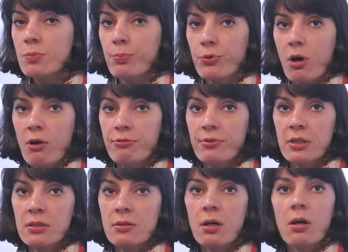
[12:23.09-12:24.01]
profit
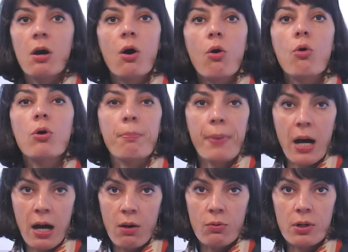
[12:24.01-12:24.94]
or
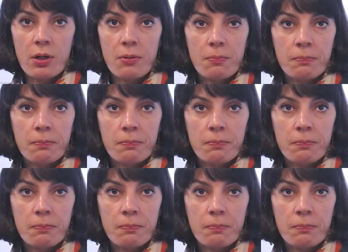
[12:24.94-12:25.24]
power.